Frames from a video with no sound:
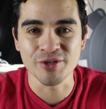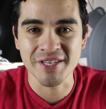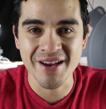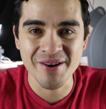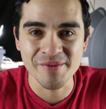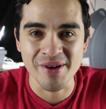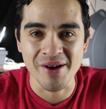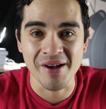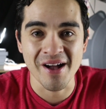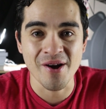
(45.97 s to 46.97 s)
scared
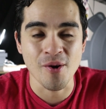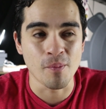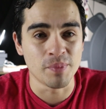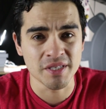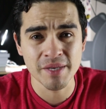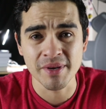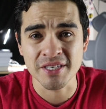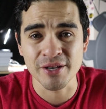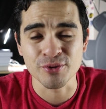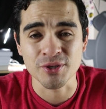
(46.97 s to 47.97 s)
about how busy my
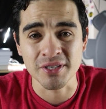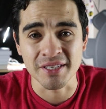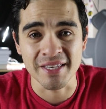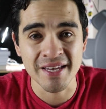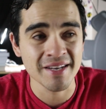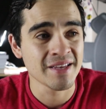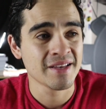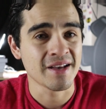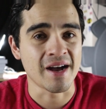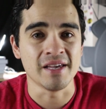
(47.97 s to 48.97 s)
schedule is going to get.
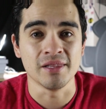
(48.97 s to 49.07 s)
I